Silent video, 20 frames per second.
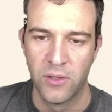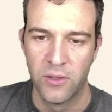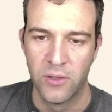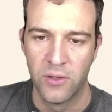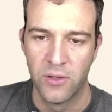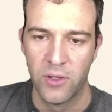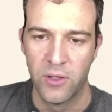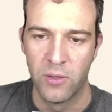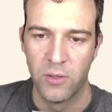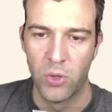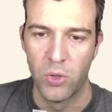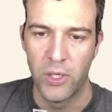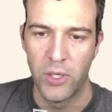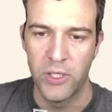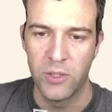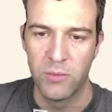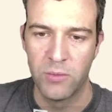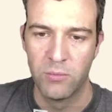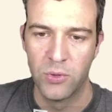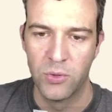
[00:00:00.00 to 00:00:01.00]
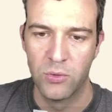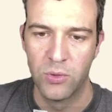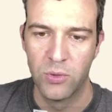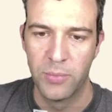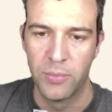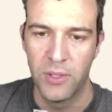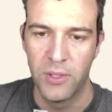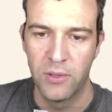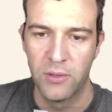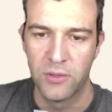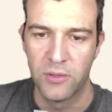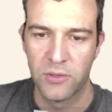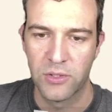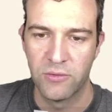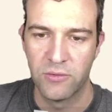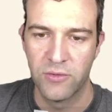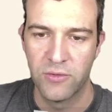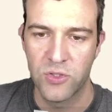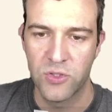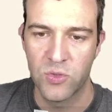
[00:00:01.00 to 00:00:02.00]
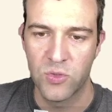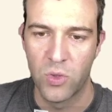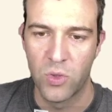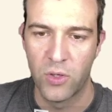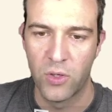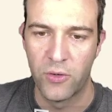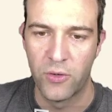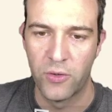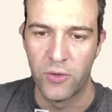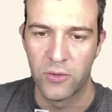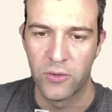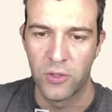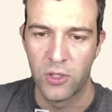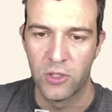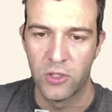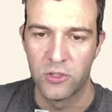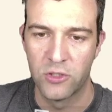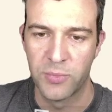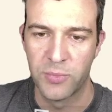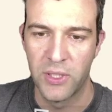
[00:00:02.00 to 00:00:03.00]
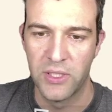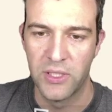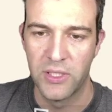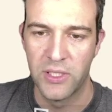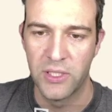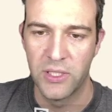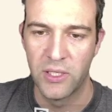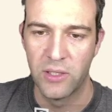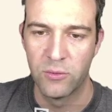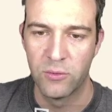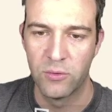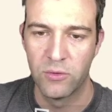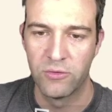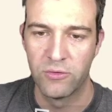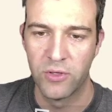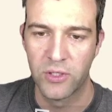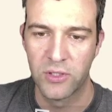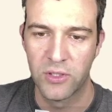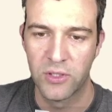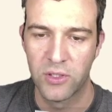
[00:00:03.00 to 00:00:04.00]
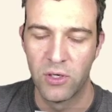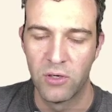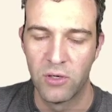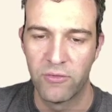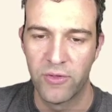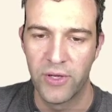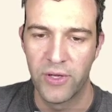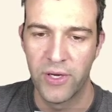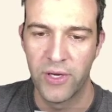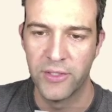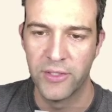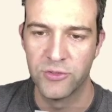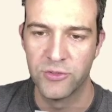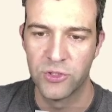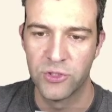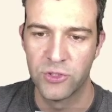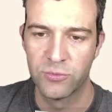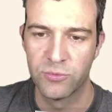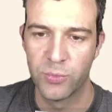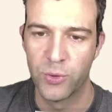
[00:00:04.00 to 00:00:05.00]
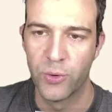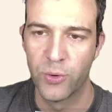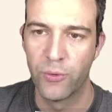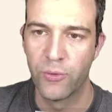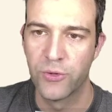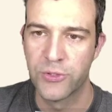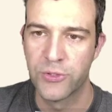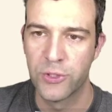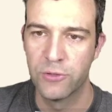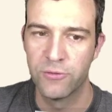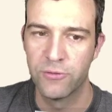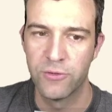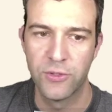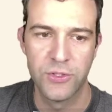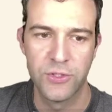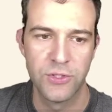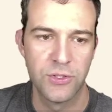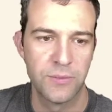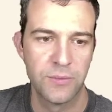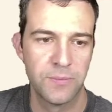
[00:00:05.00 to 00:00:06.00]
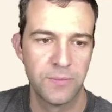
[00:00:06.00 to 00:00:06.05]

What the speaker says: The bright blue appearance of this water caused by daylight reflecting off the ice just below the surface.